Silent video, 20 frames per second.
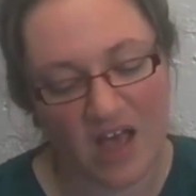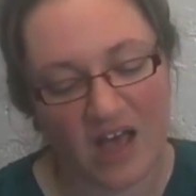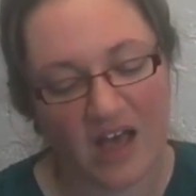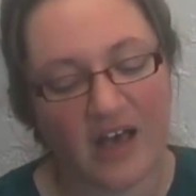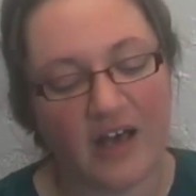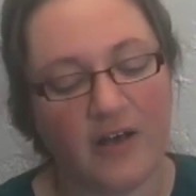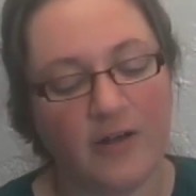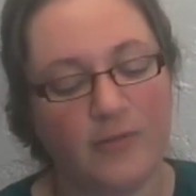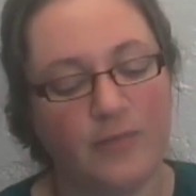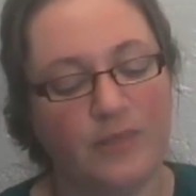
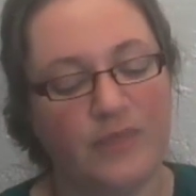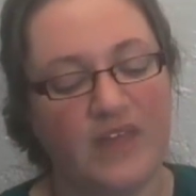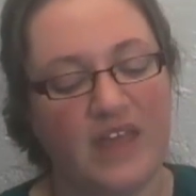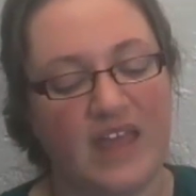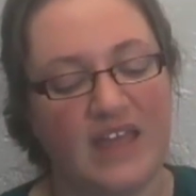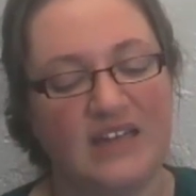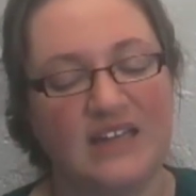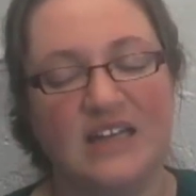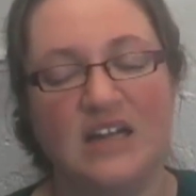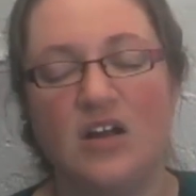
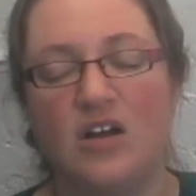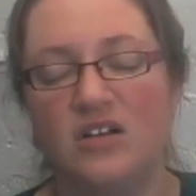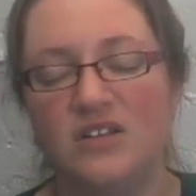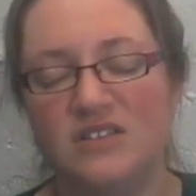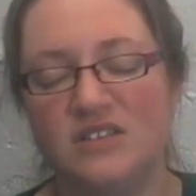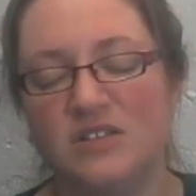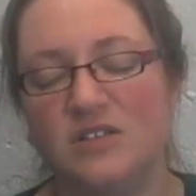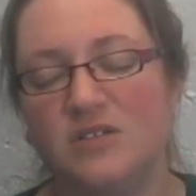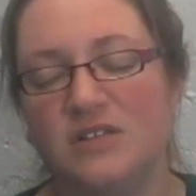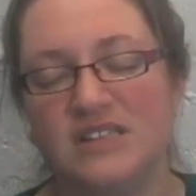And it
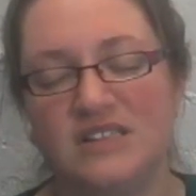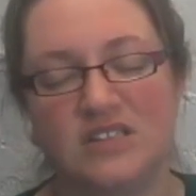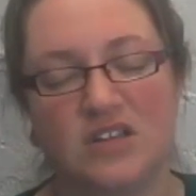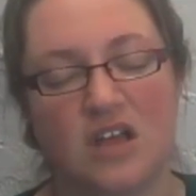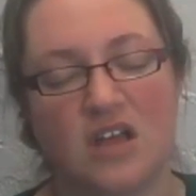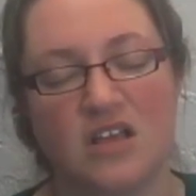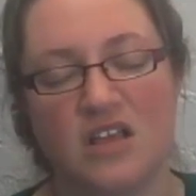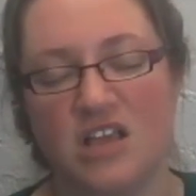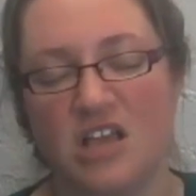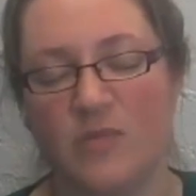also is
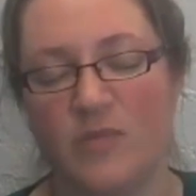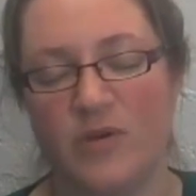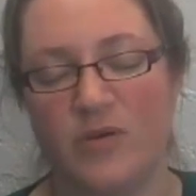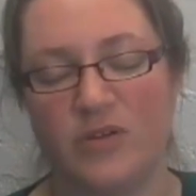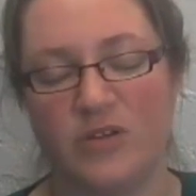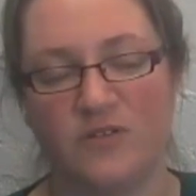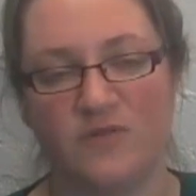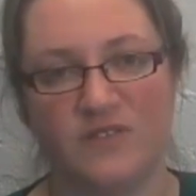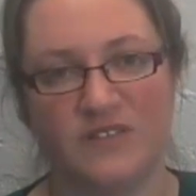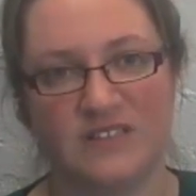talking
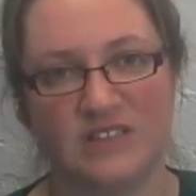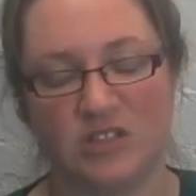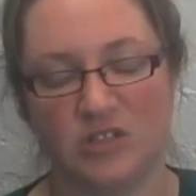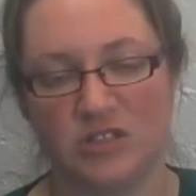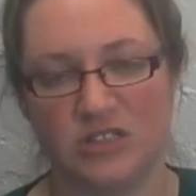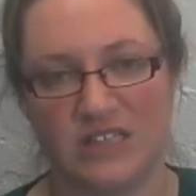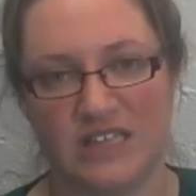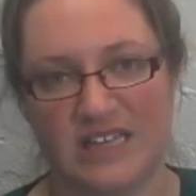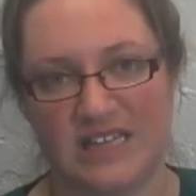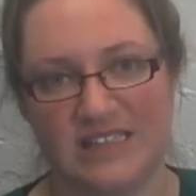about your
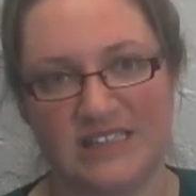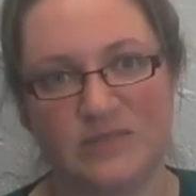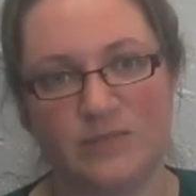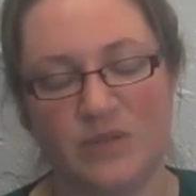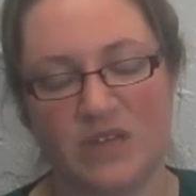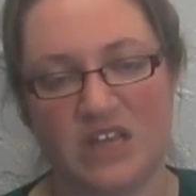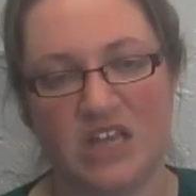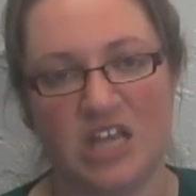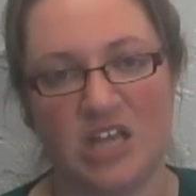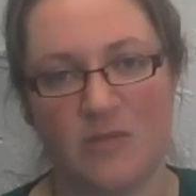physical needs
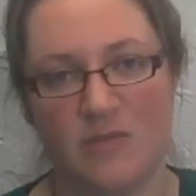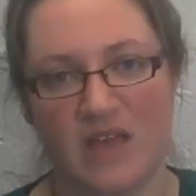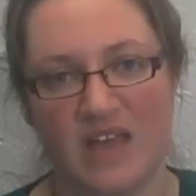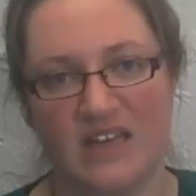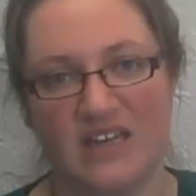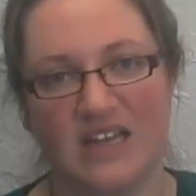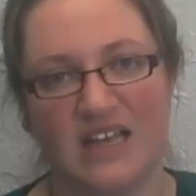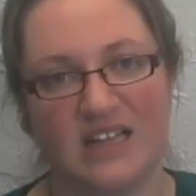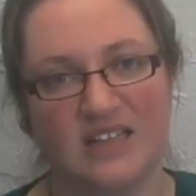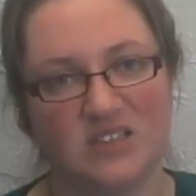being
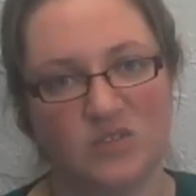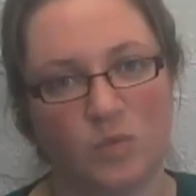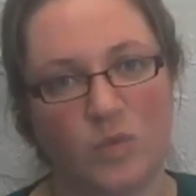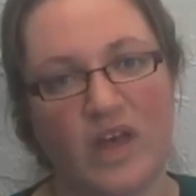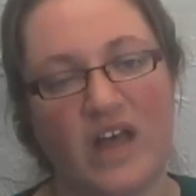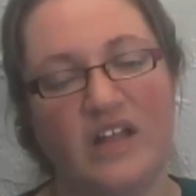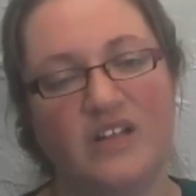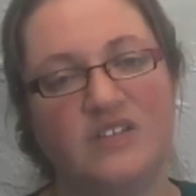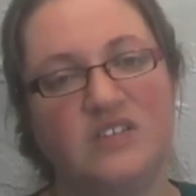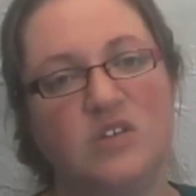met as
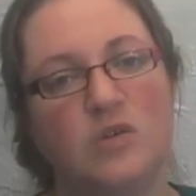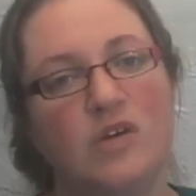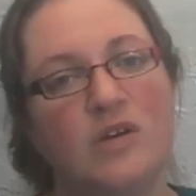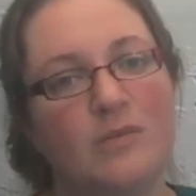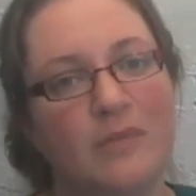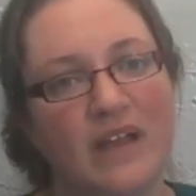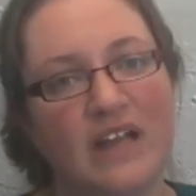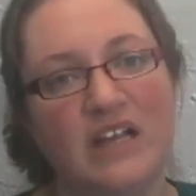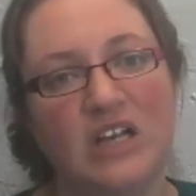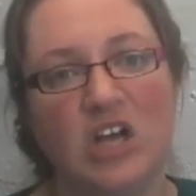well. So
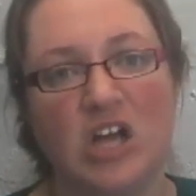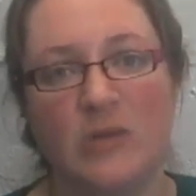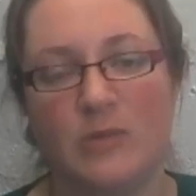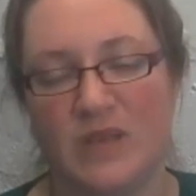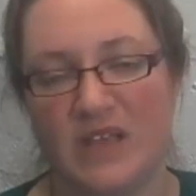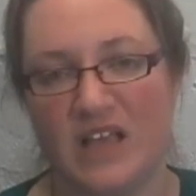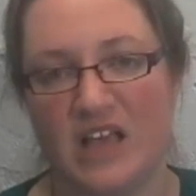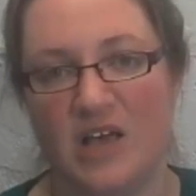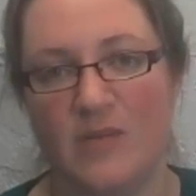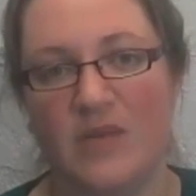it might not
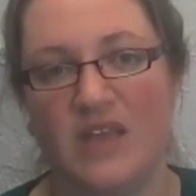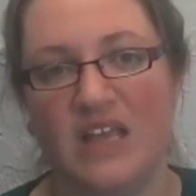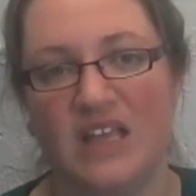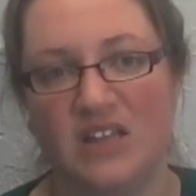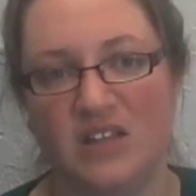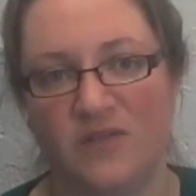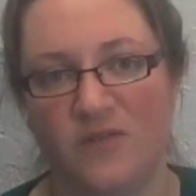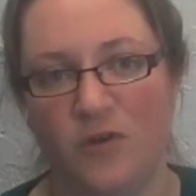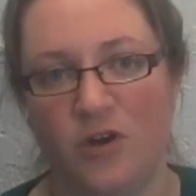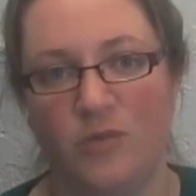be coming
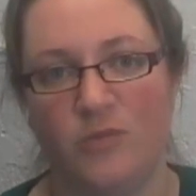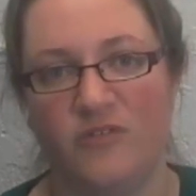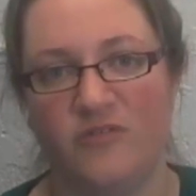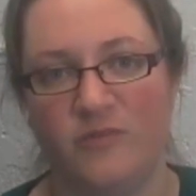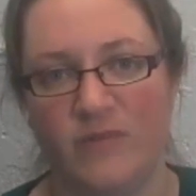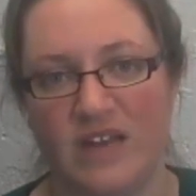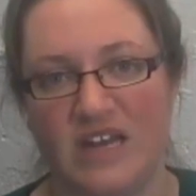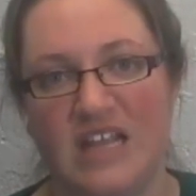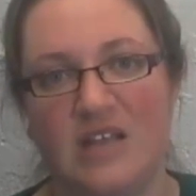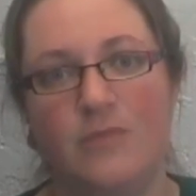in the form
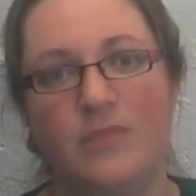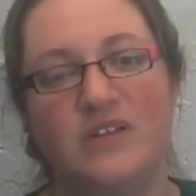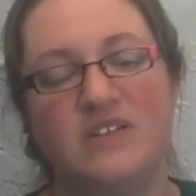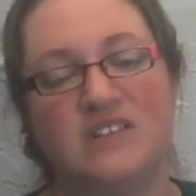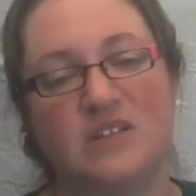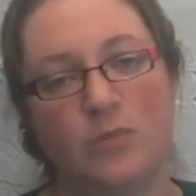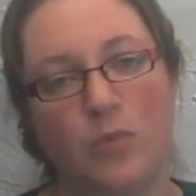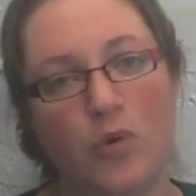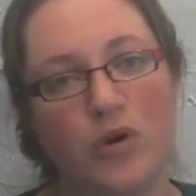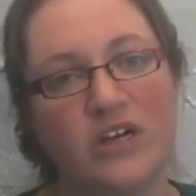of money, but
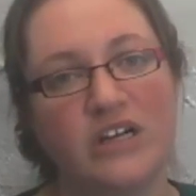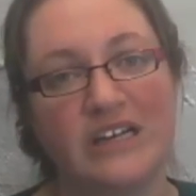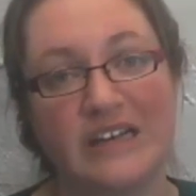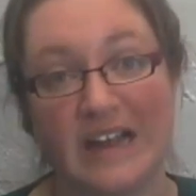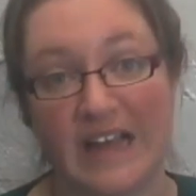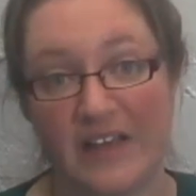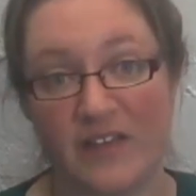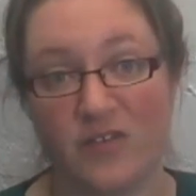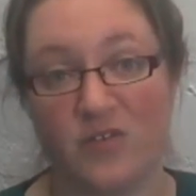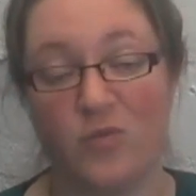support
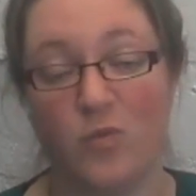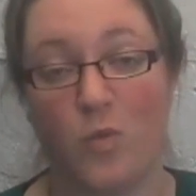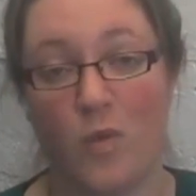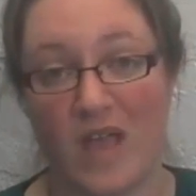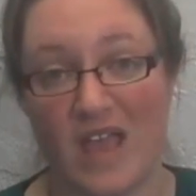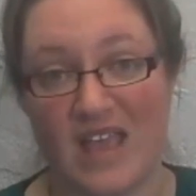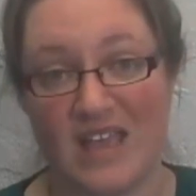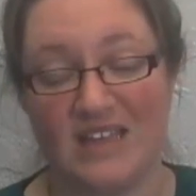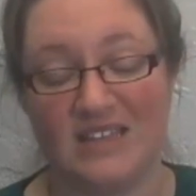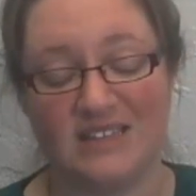in other
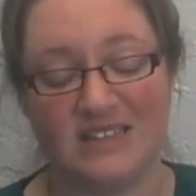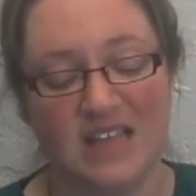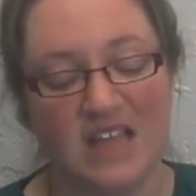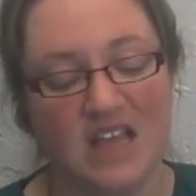ways.